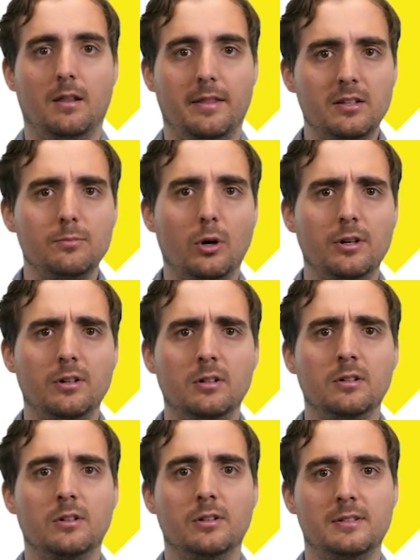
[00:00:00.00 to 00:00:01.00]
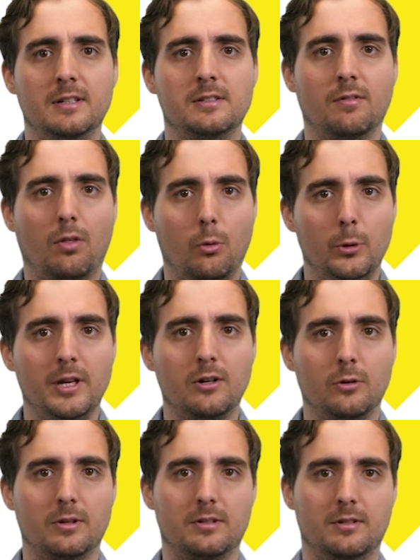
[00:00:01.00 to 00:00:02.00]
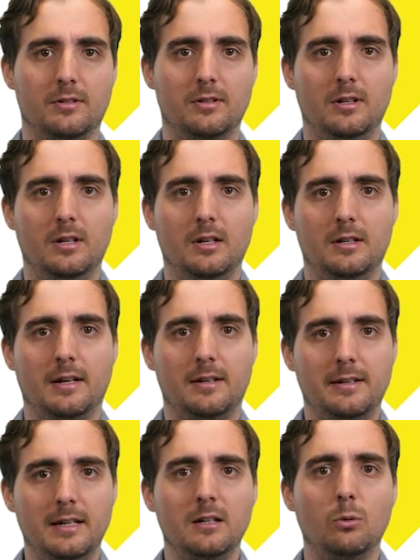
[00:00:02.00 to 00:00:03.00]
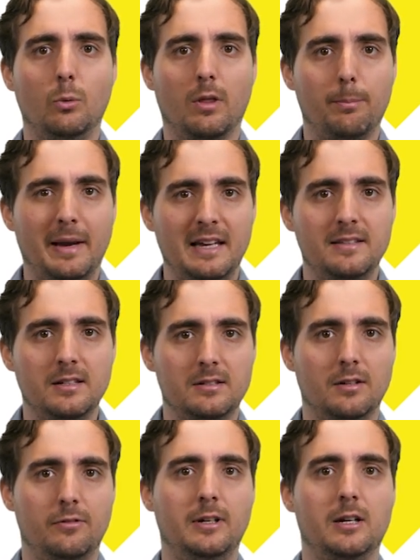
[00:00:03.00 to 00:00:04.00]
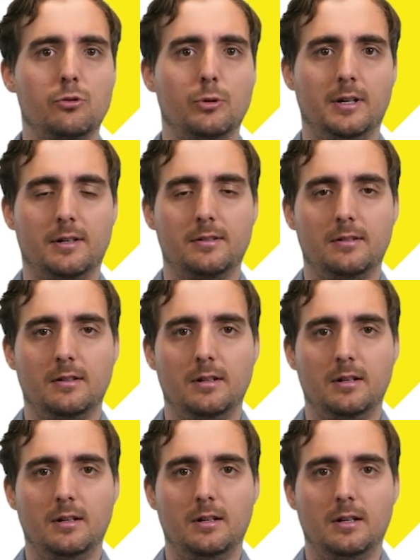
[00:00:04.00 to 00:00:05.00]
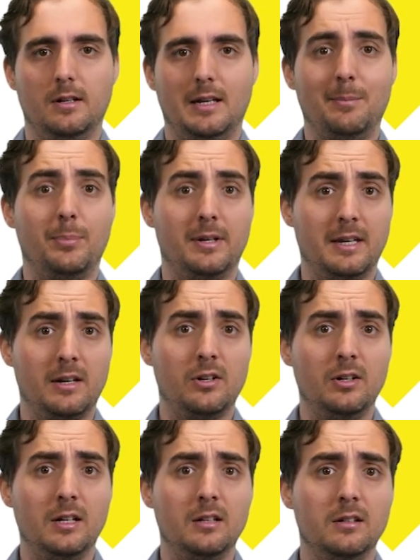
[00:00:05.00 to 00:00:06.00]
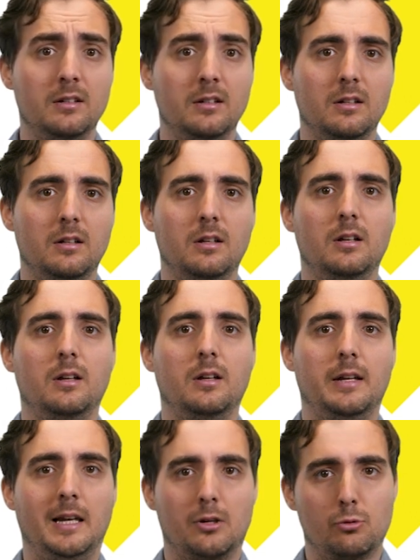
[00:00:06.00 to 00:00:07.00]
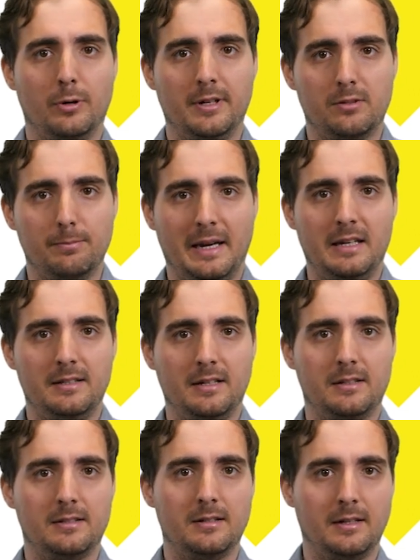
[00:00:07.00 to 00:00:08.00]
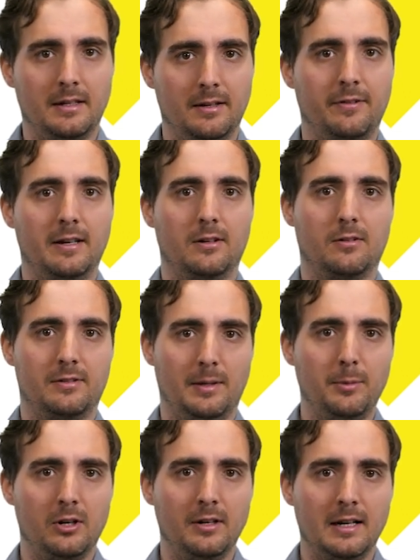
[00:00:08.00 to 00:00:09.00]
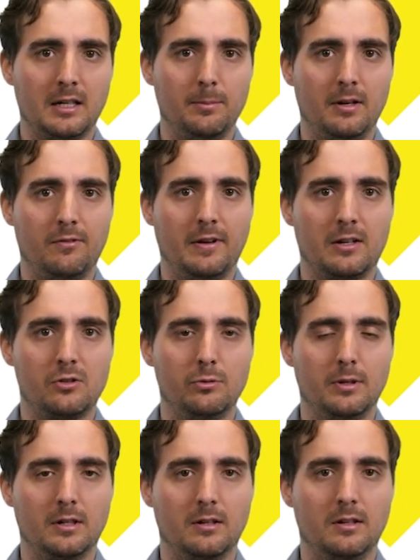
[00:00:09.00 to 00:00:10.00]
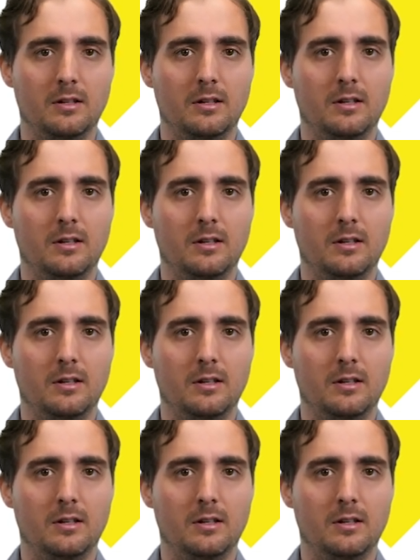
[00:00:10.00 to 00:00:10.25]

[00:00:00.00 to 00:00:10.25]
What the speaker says: This module consists of 3 courses that deal with basics of electronics. In particular, Electronics Basics in the field of semiconductor manufacturing,